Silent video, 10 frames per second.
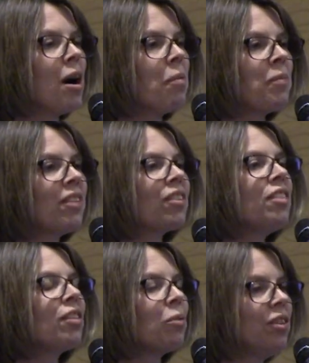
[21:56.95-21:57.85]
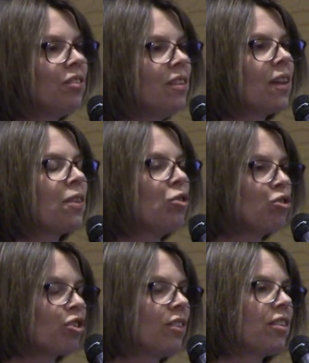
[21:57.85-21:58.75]
it's nice that we see that the
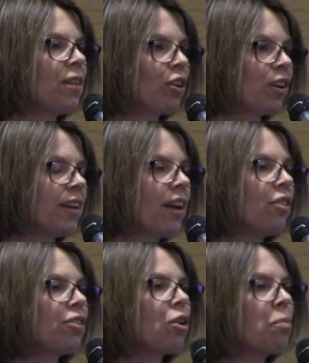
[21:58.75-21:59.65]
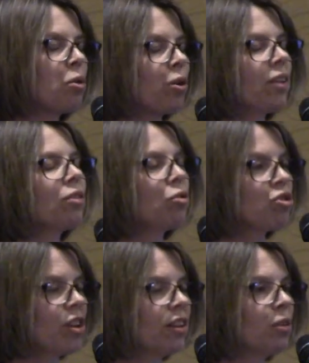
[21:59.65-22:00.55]
nutrients in their canals are more
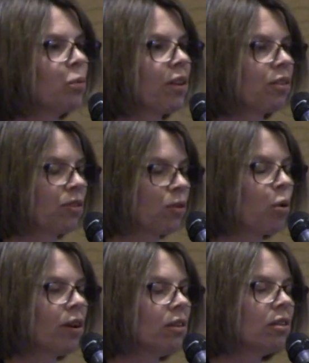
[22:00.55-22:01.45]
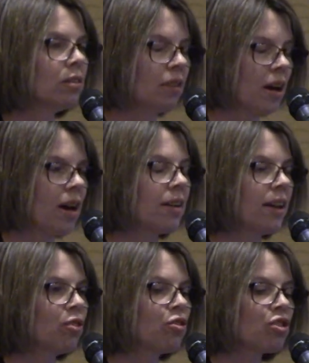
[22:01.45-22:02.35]
associated with soil
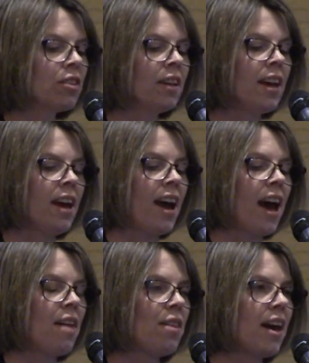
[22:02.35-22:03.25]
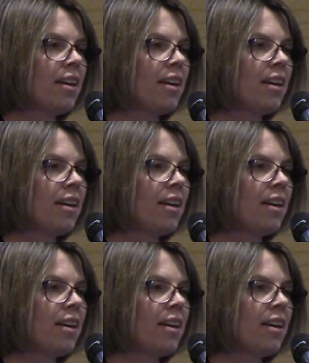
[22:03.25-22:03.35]
nitrogen. And then